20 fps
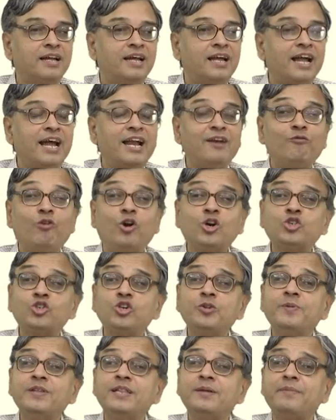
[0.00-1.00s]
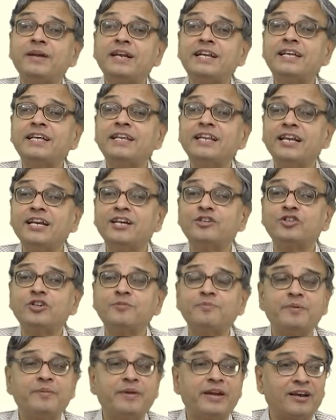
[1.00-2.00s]
and what should be the material it should
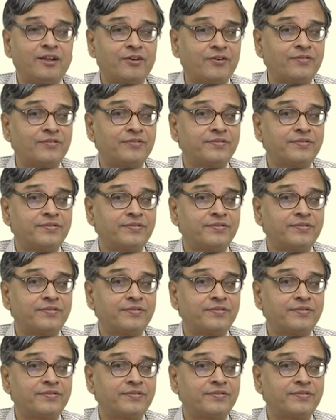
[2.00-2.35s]
be made of.